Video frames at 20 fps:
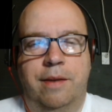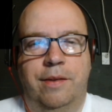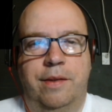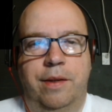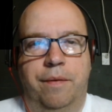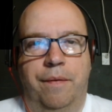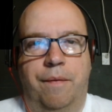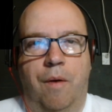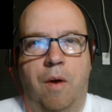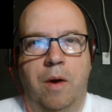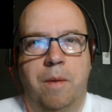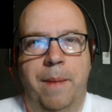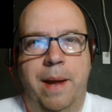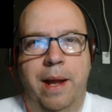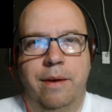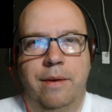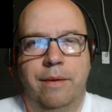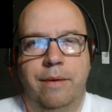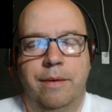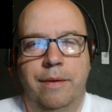Acid
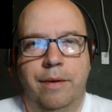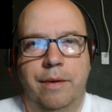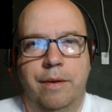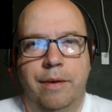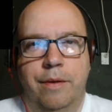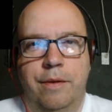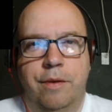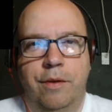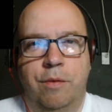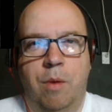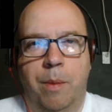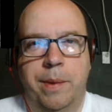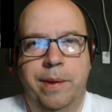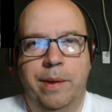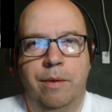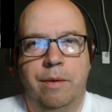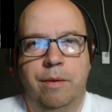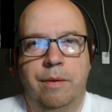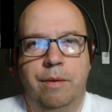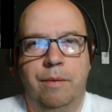frogmen? Is this what
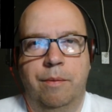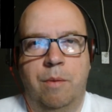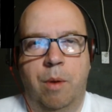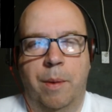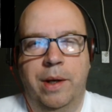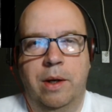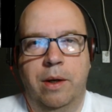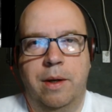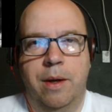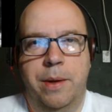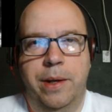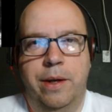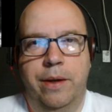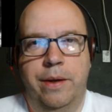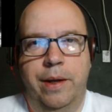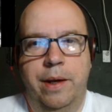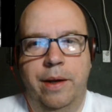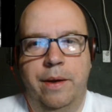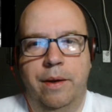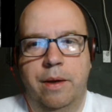we got going
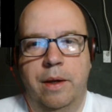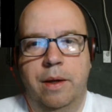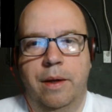on here?